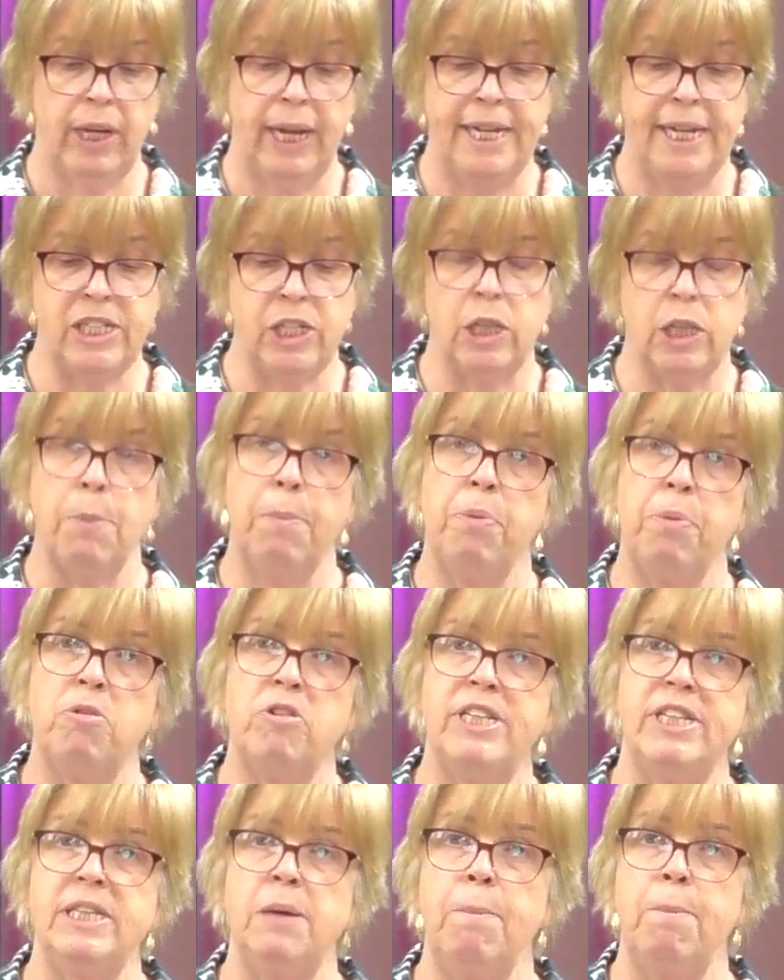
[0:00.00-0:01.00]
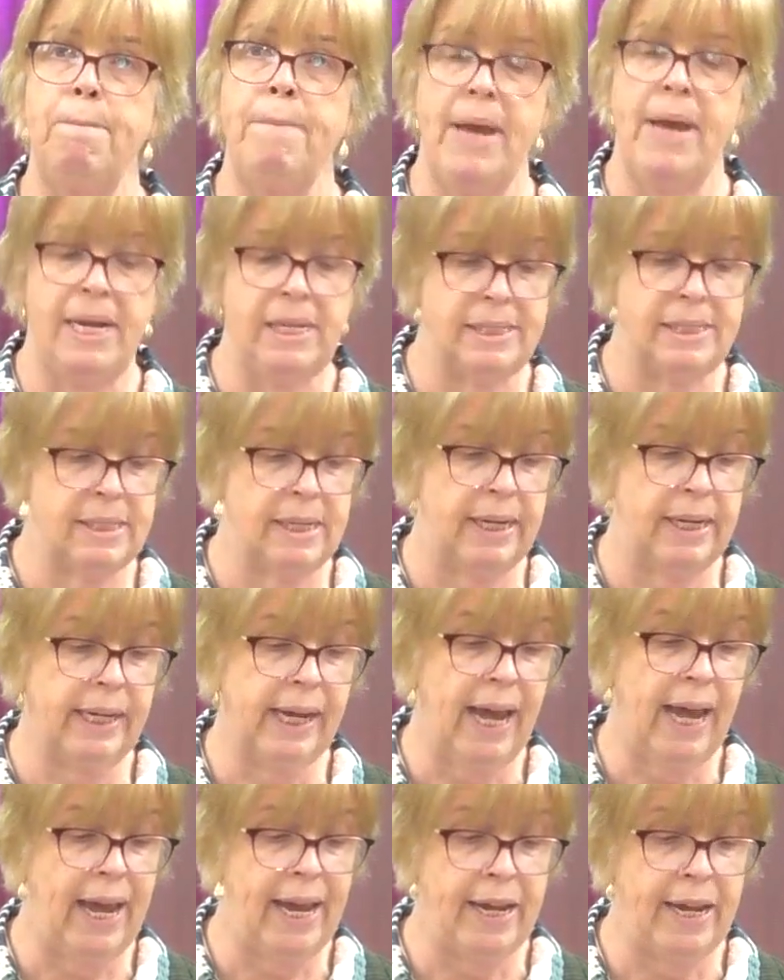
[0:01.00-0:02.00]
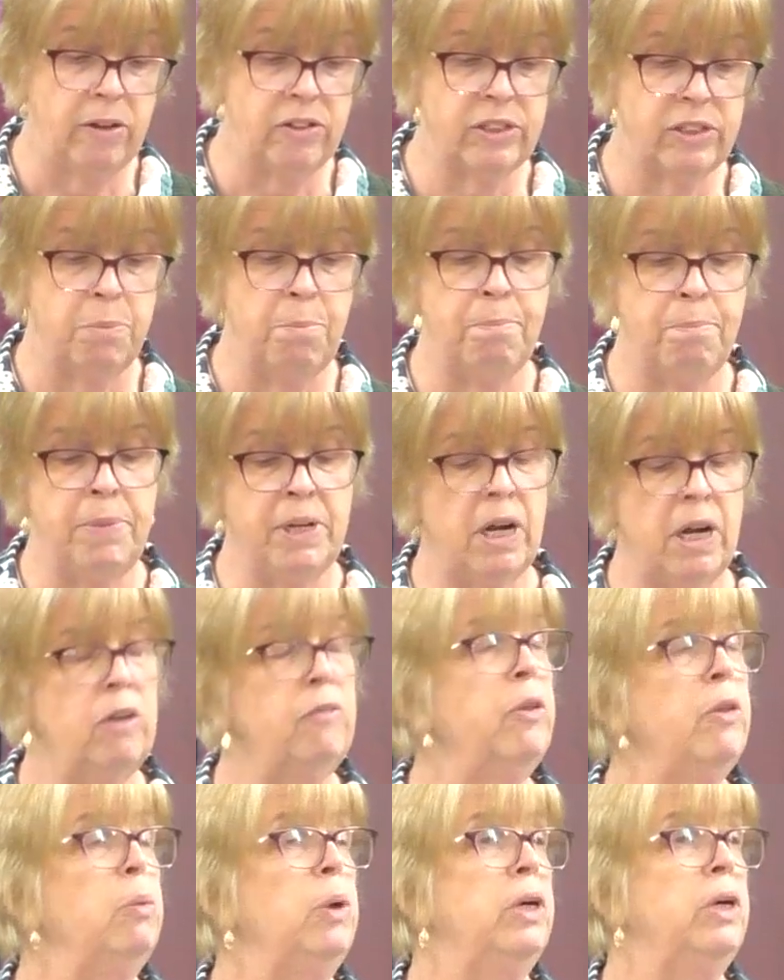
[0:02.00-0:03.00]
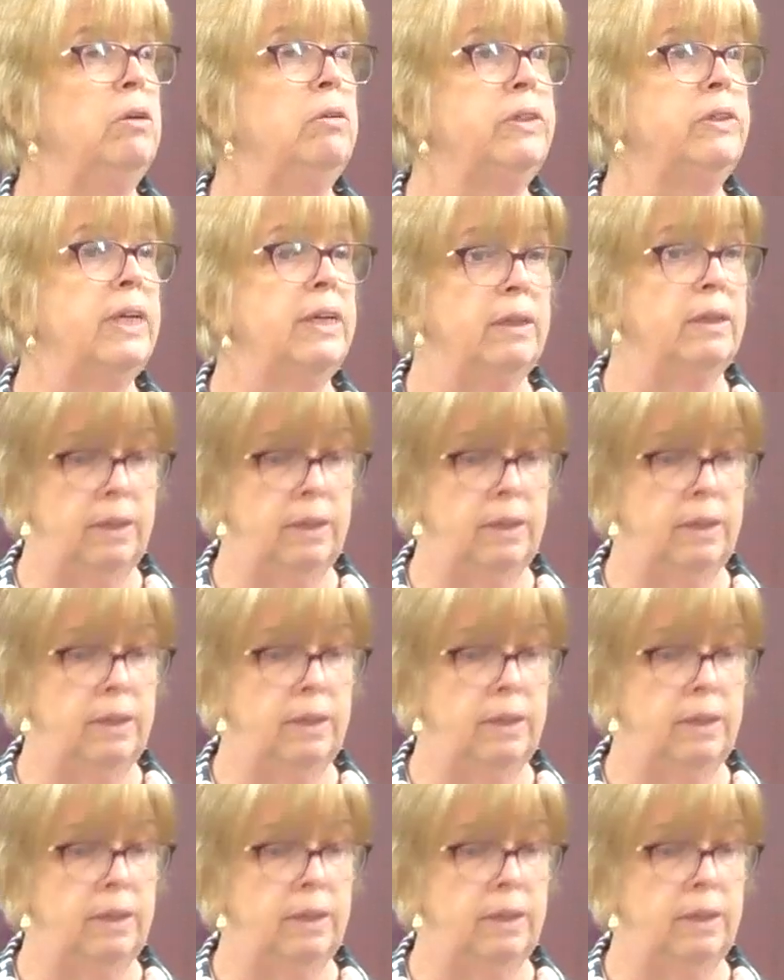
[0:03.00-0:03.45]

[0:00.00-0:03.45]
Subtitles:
into the present mess and chaos and muddle of the world